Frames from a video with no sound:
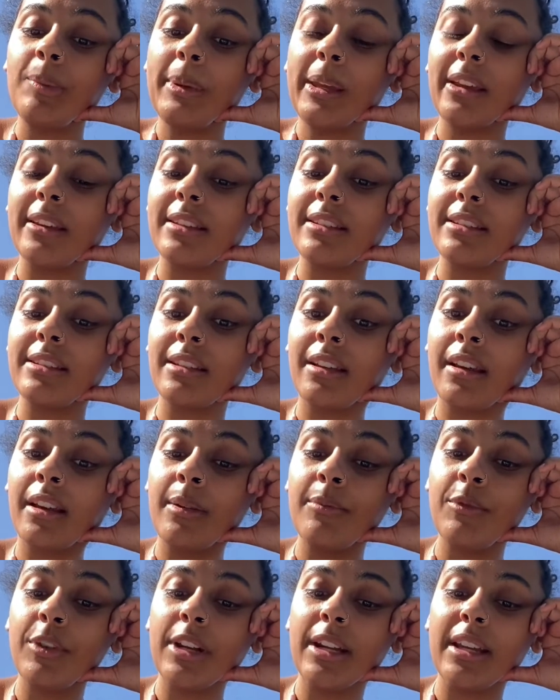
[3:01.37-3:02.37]
because I'm
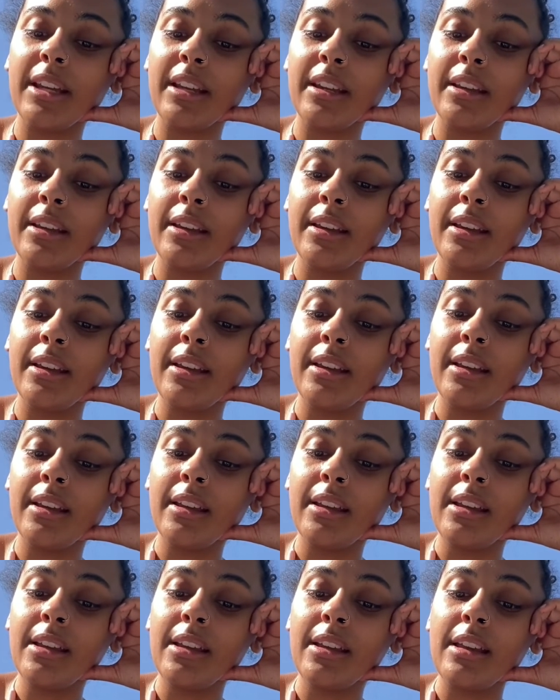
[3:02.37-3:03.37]
really,
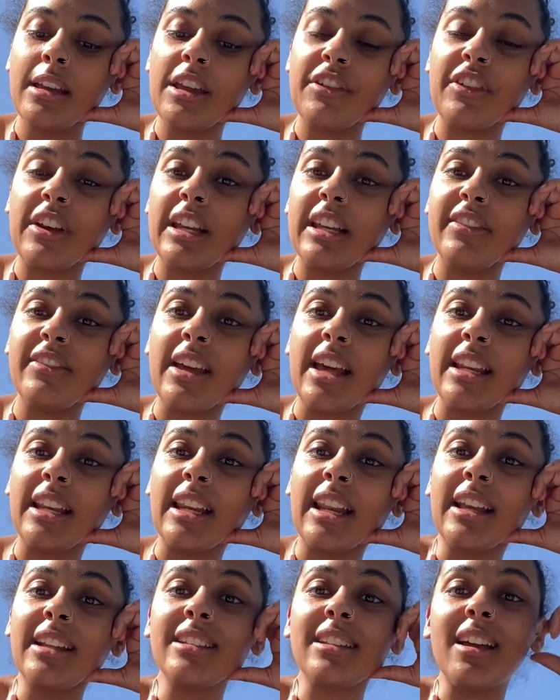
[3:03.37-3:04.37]
if I leave it any
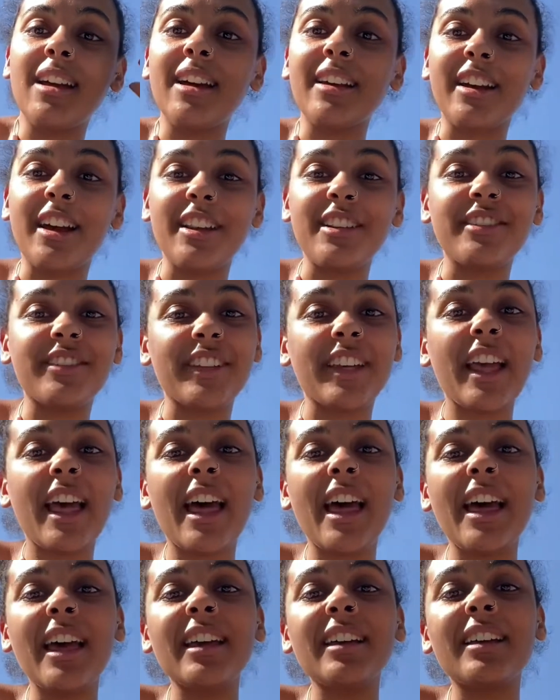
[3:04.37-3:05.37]
later, I kind of
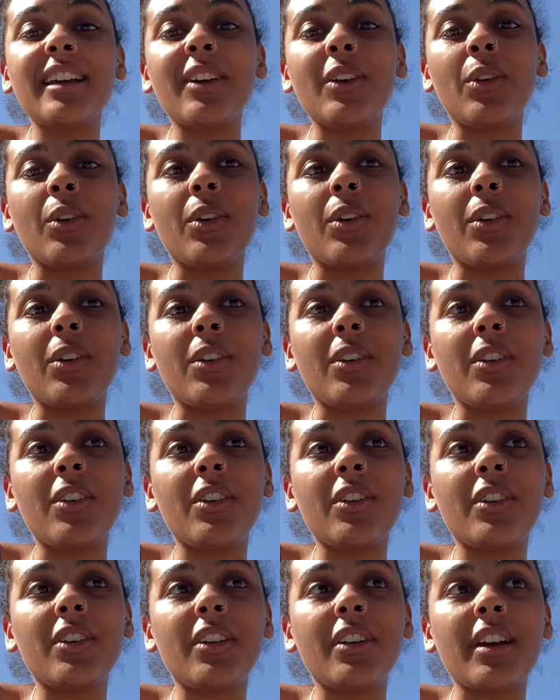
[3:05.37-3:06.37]
forget or
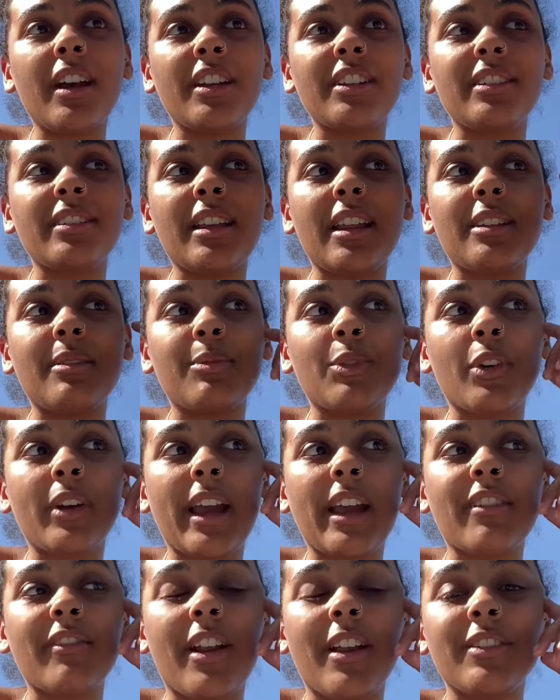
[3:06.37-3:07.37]
I just end up not
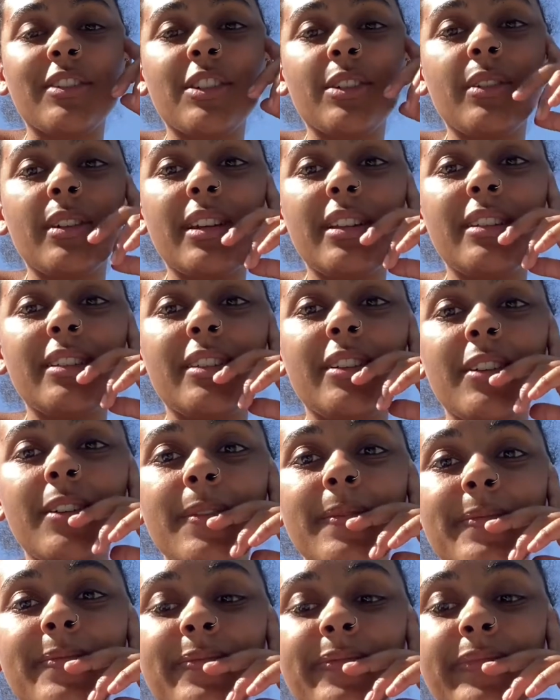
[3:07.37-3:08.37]
getting around to it. So
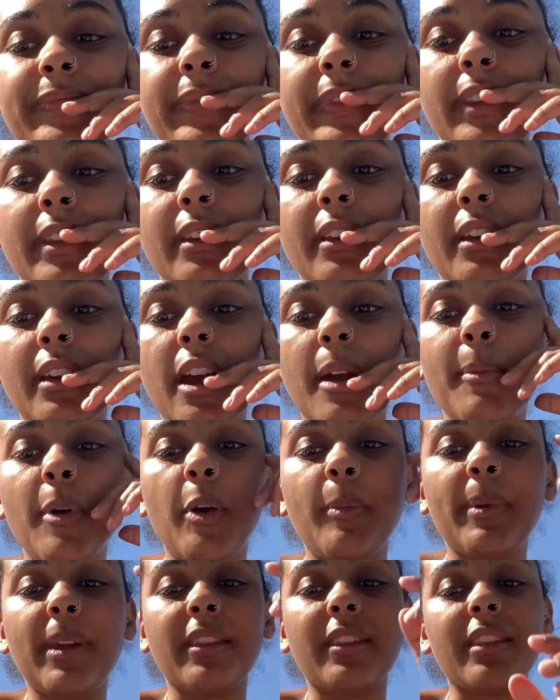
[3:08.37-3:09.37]
I'm
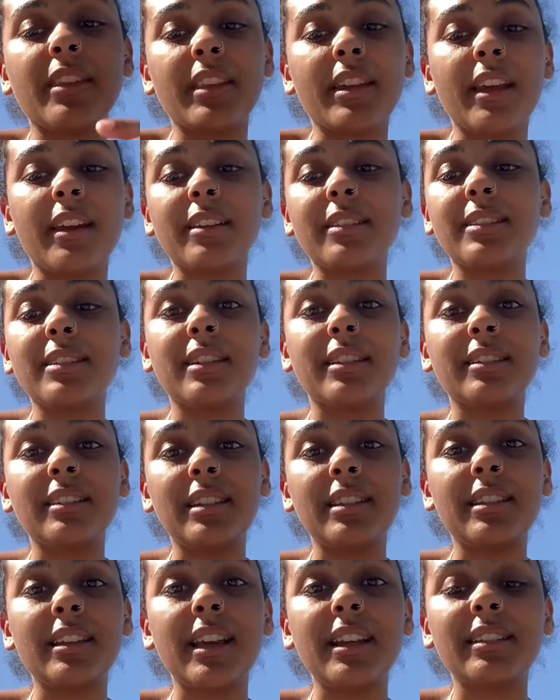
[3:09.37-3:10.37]
hoping that the next
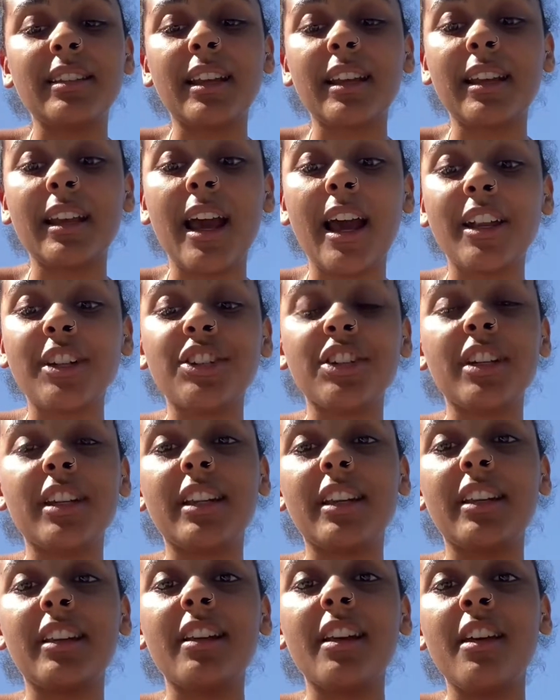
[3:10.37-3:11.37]
16 days I can
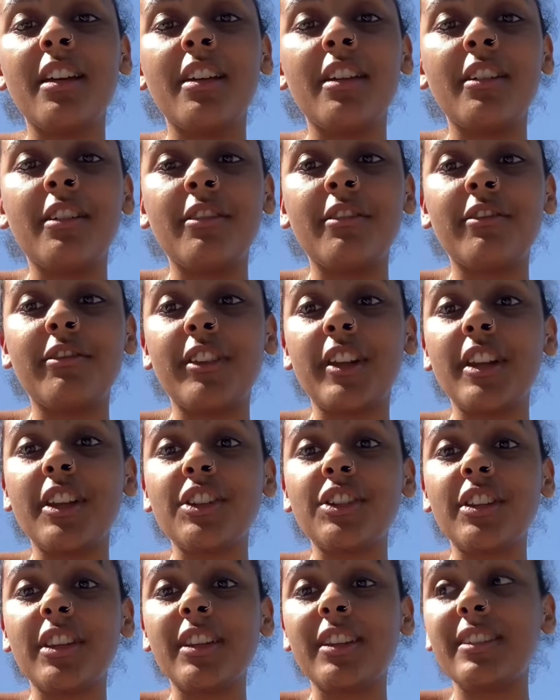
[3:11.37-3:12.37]
actually
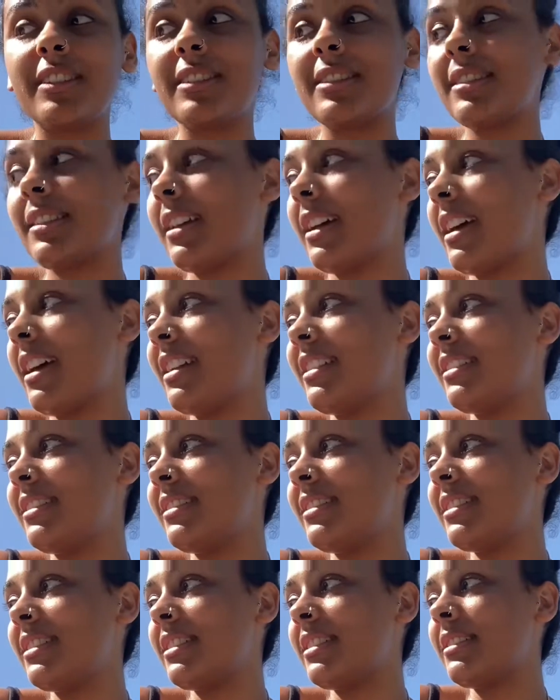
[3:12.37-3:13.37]
finish this
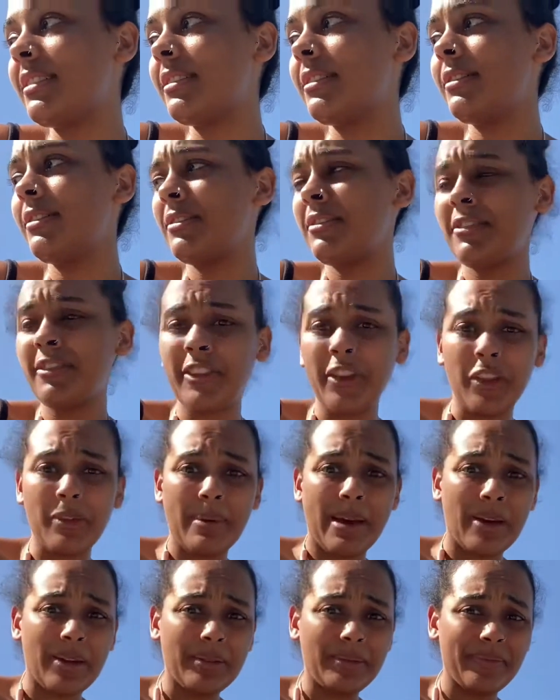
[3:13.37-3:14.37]
and fill them
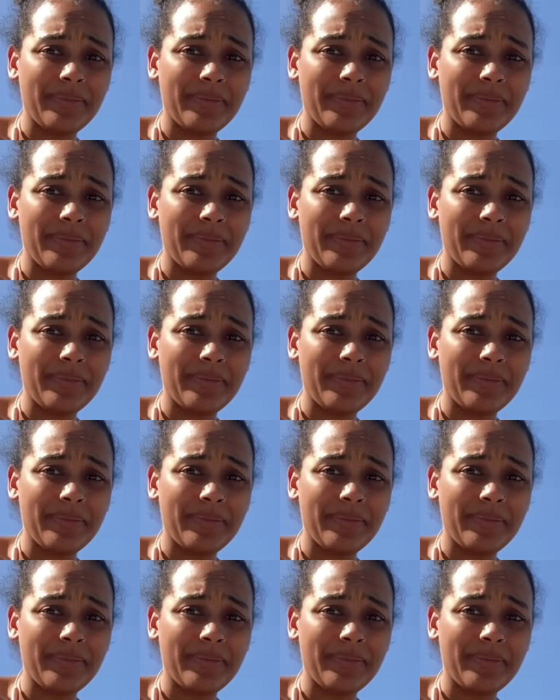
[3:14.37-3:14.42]
out.